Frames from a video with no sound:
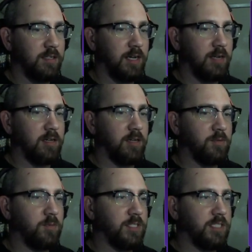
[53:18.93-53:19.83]
I don't know.
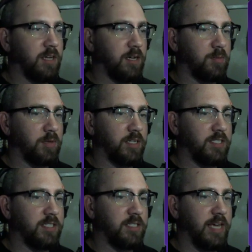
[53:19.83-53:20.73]
What's the Autobahn? Is
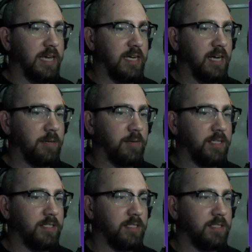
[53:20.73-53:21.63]
it the A
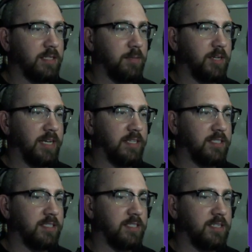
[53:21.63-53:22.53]
highways? Because I'm on
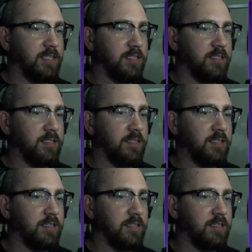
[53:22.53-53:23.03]
A16